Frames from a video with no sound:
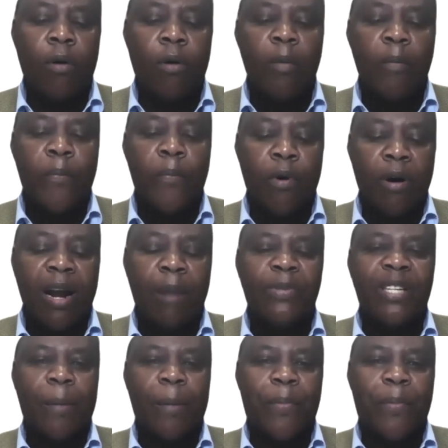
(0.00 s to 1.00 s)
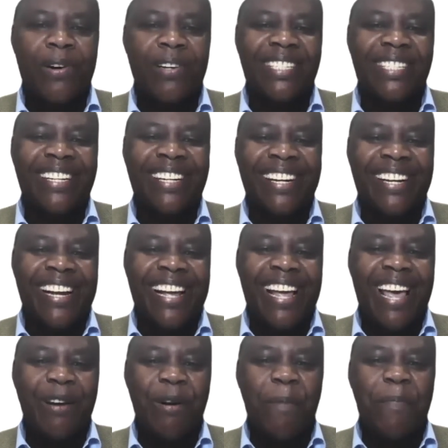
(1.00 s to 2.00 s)
program support
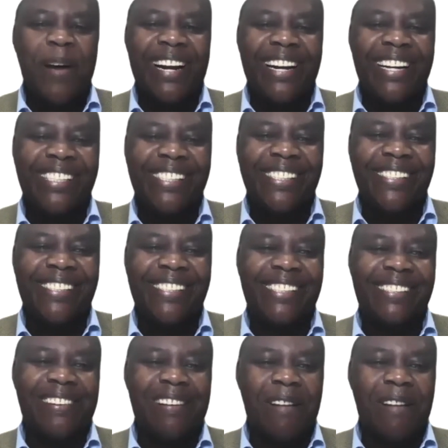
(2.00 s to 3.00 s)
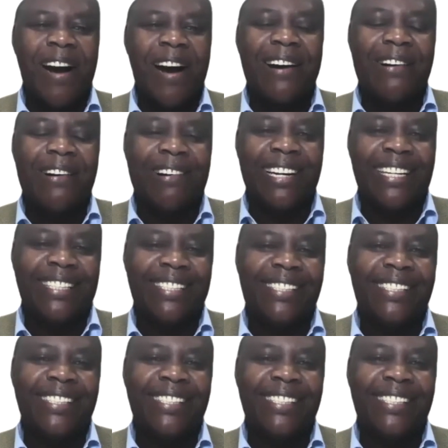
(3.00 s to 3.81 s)
and operations of our college.